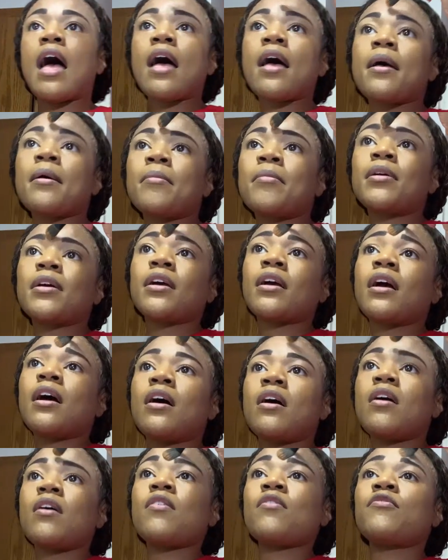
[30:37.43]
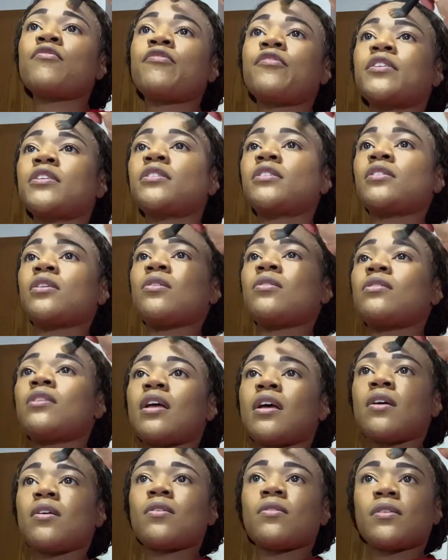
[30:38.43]
I've been gone for so
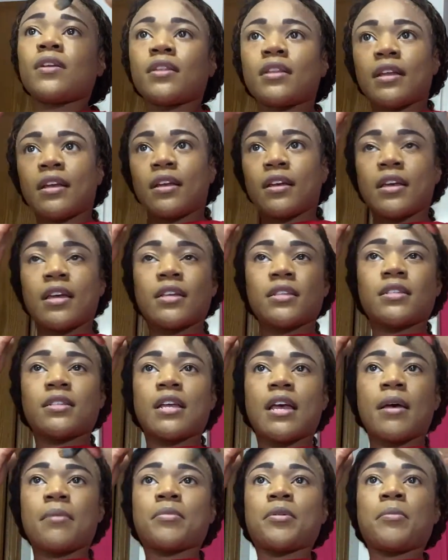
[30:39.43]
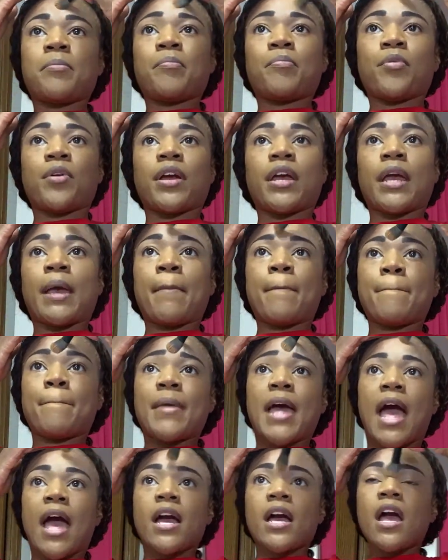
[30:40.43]
long, I think it's time to bring
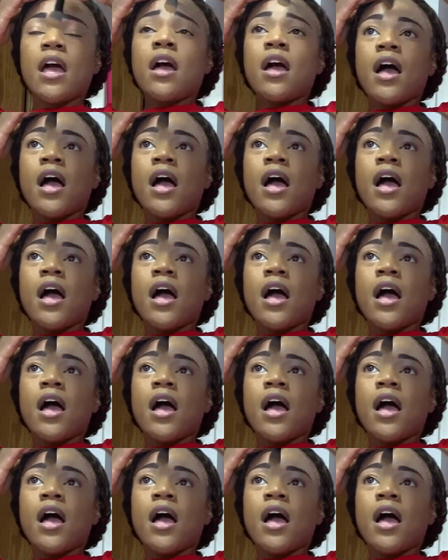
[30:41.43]
it back.